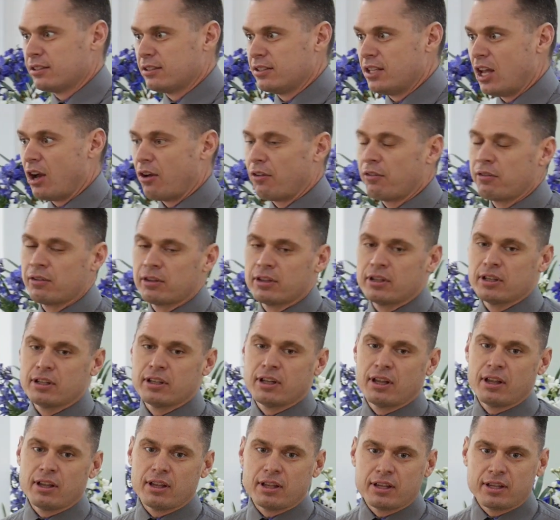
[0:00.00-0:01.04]
Now,
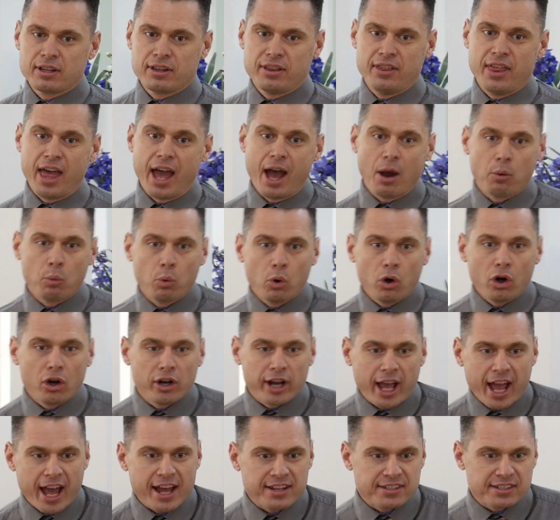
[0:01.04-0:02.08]
that word
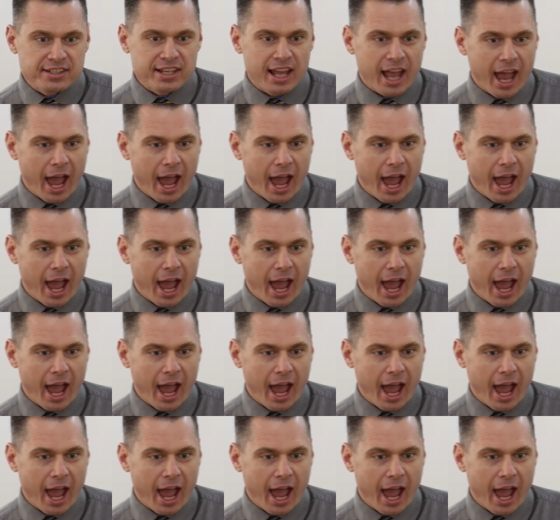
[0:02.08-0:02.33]
has to